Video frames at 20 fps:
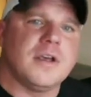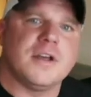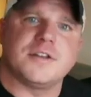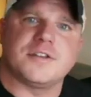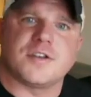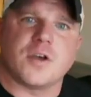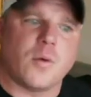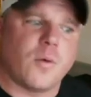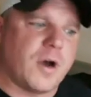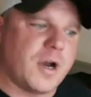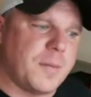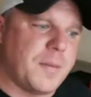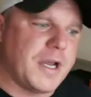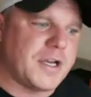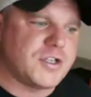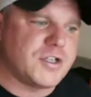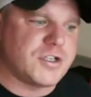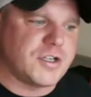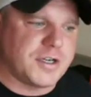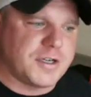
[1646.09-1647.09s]
And so I want to
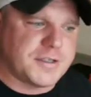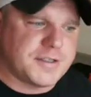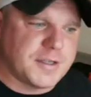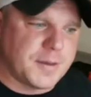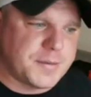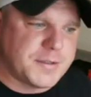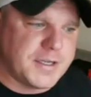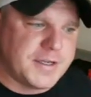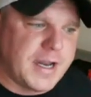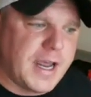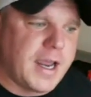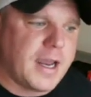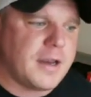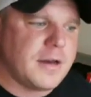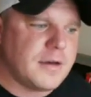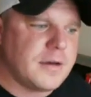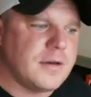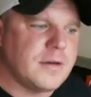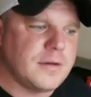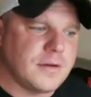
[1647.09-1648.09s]
make sure it's up to
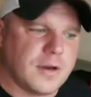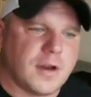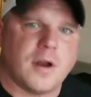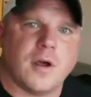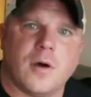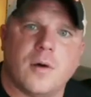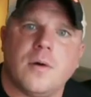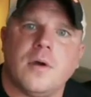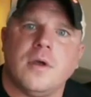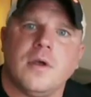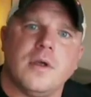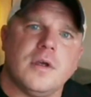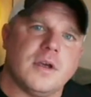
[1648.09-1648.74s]
date, you know?